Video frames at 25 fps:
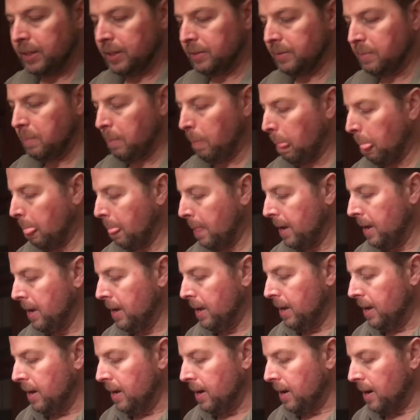here,
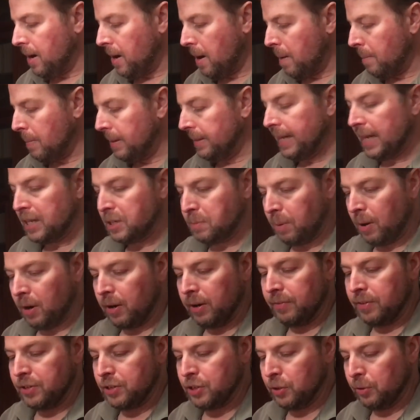and that's part
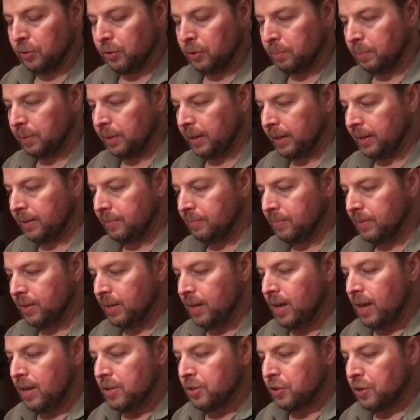of the solo play.
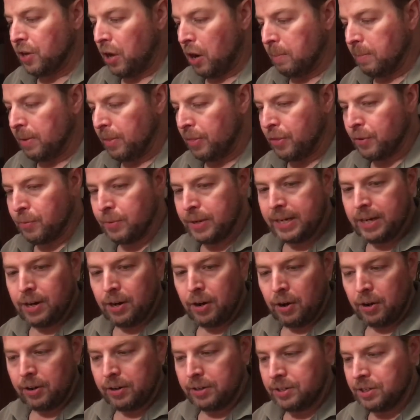So now I'm at 3
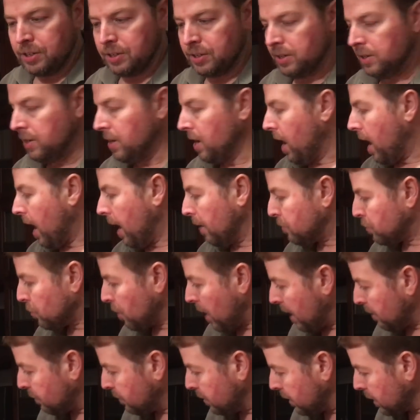cards. I've
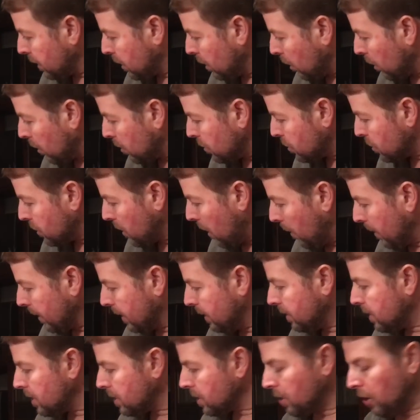drafted a card, so now I
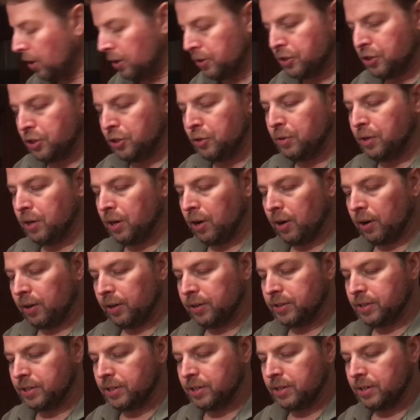could discard 2
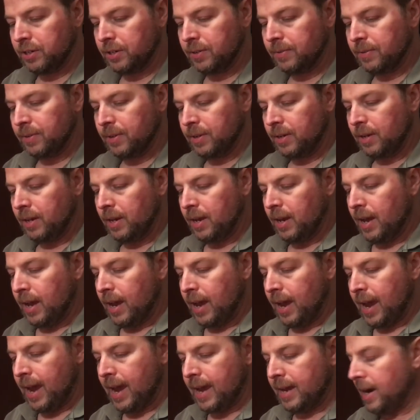cards,
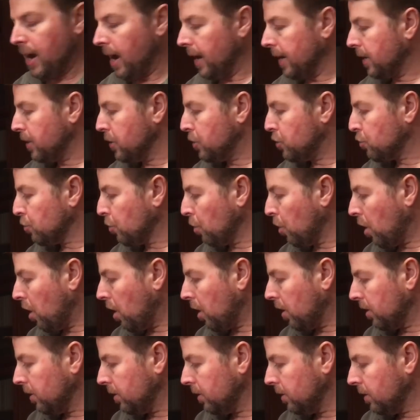and I could
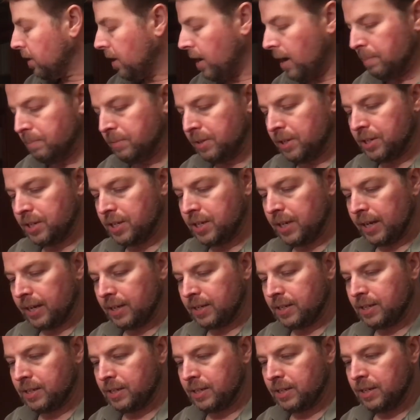draw up to
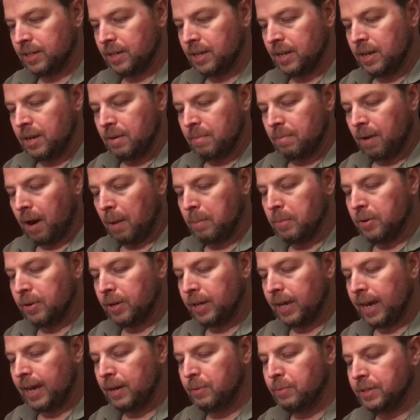6. I'm
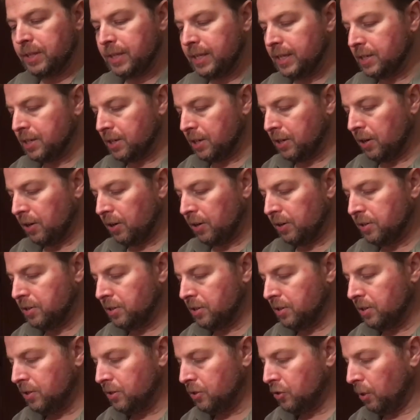okay with these
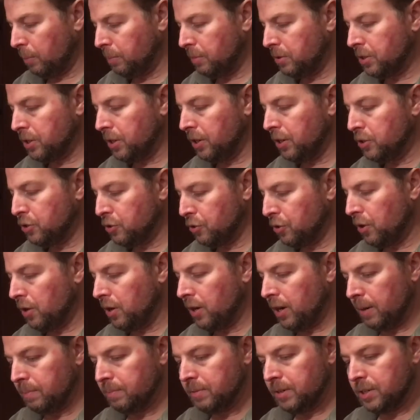cards, so I'm just going to draw
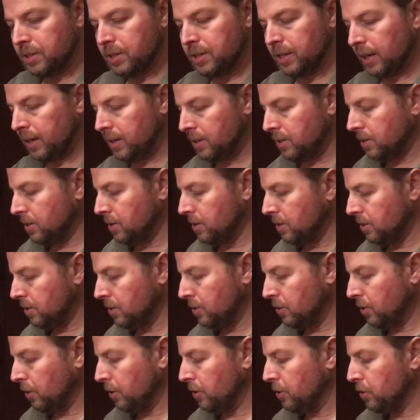up to 6.
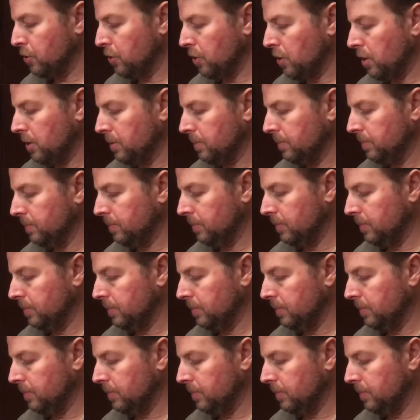So I'm going to draw